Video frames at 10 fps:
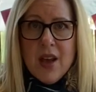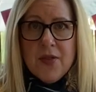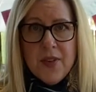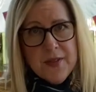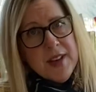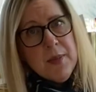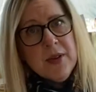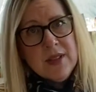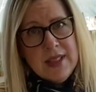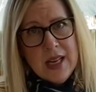
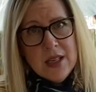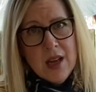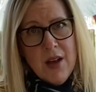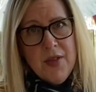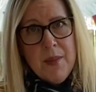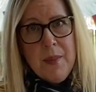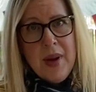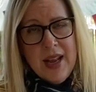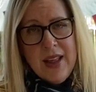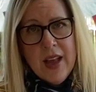50% of the
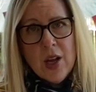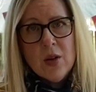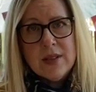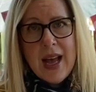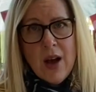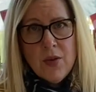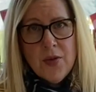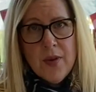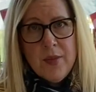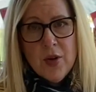money that goes out
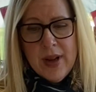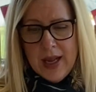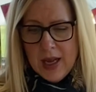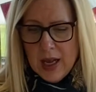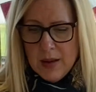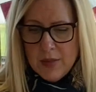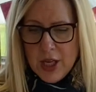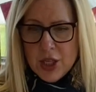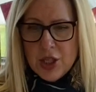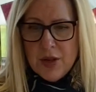from your income
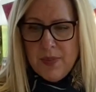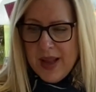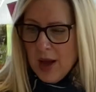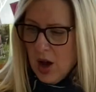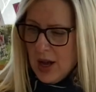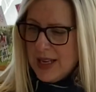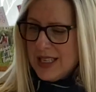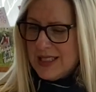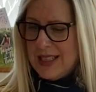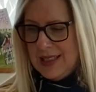should be on
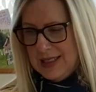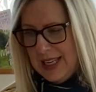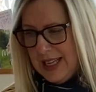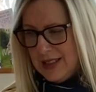necessities.